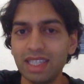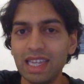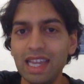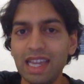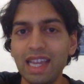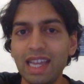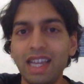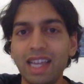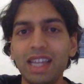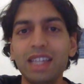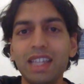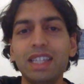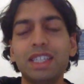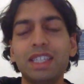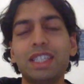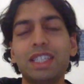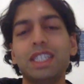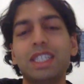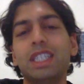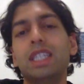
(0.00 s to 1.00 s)

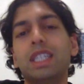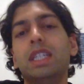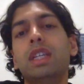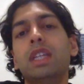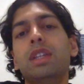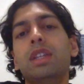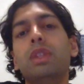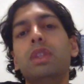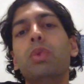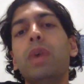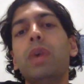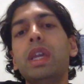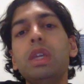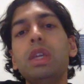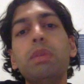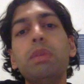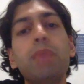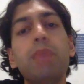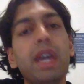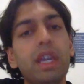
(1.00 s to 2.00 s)
The way
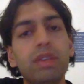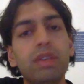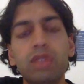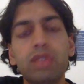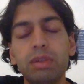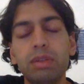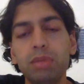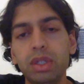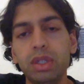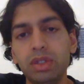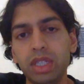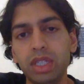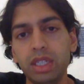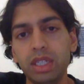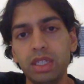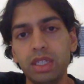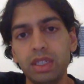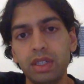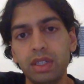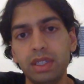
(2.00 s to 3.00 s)
you pay for
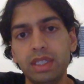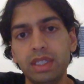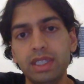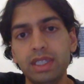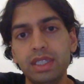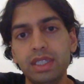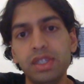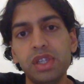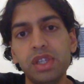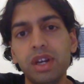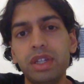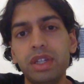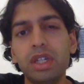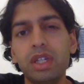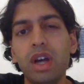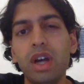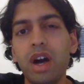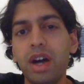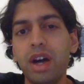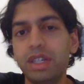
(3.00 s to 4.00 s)
Muni is on
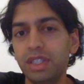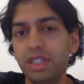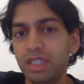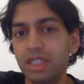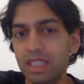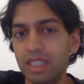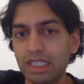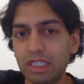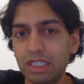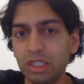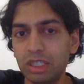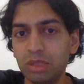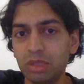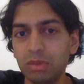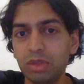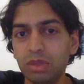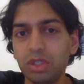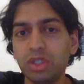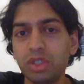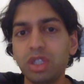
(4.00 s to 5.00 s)
an honor
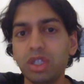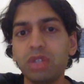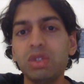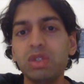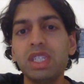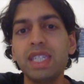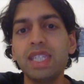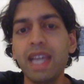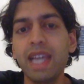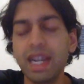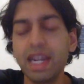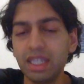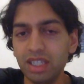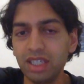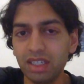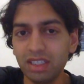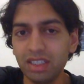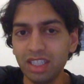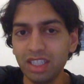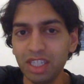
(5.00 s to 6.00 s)
system. So
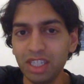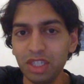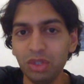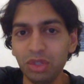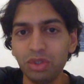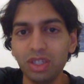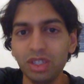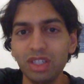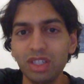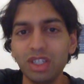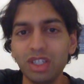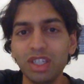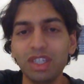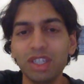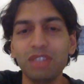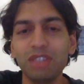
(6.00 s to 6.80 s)
technically, you could